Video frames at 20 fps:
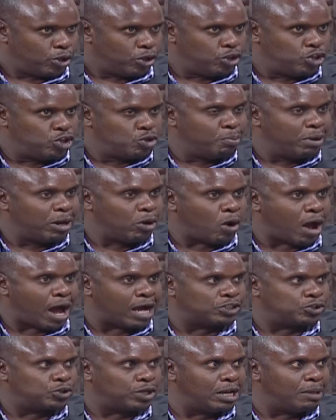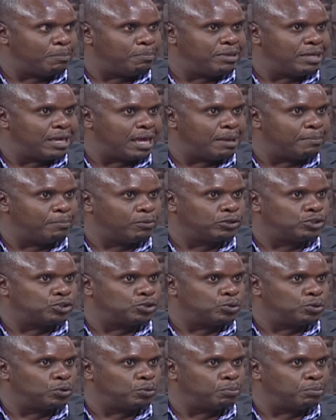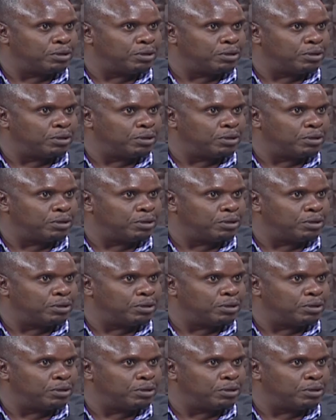You may not actually be able to